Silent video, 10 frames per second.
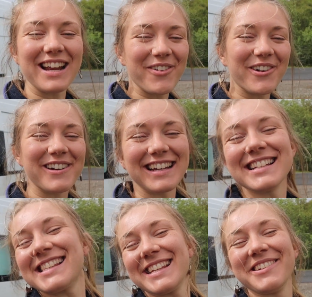everyone, nice
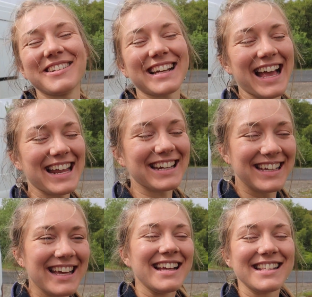to see you all again.
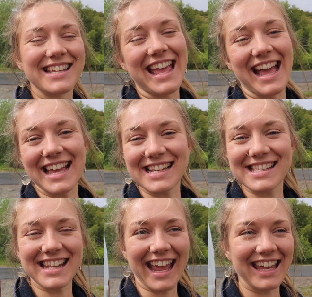So yeah,
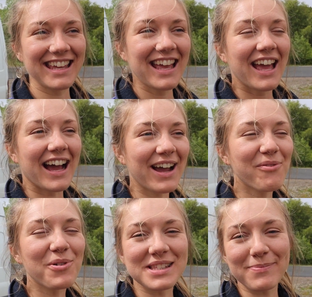yesterday it
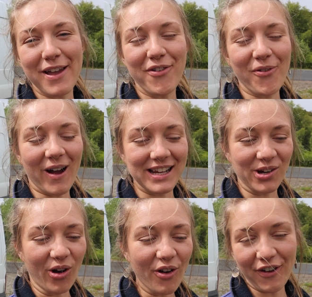was a bit of a write-off.